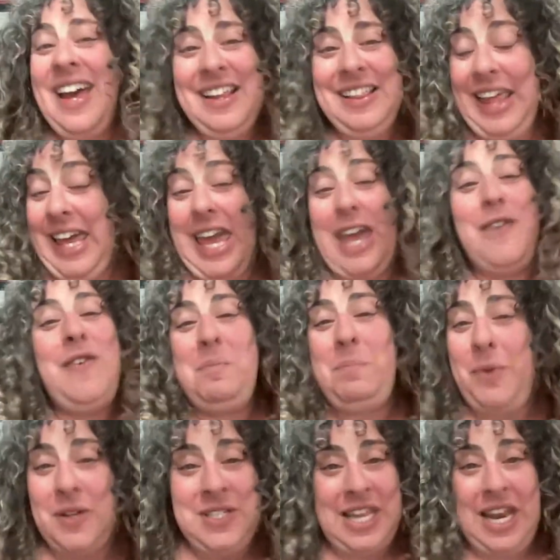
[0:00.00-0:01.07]
Like even
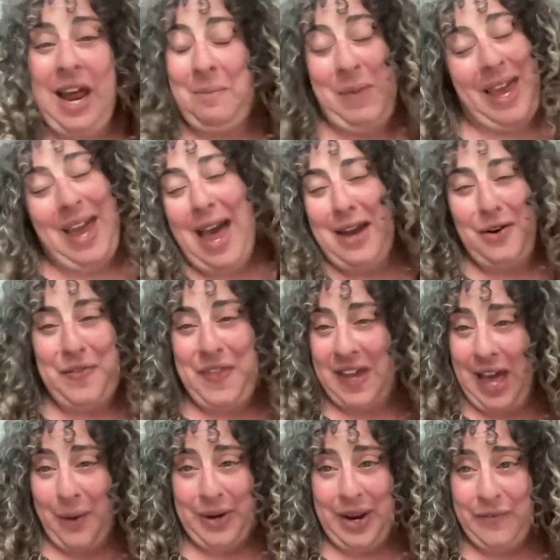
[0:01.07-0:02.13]
books that I'm like, I don't think
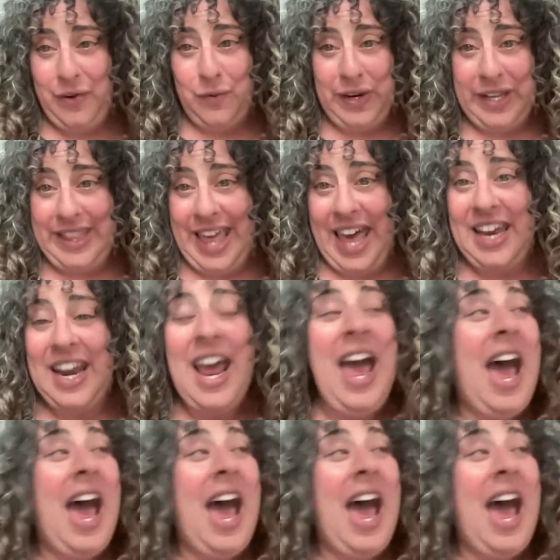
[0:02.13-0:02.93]
I would ever read that.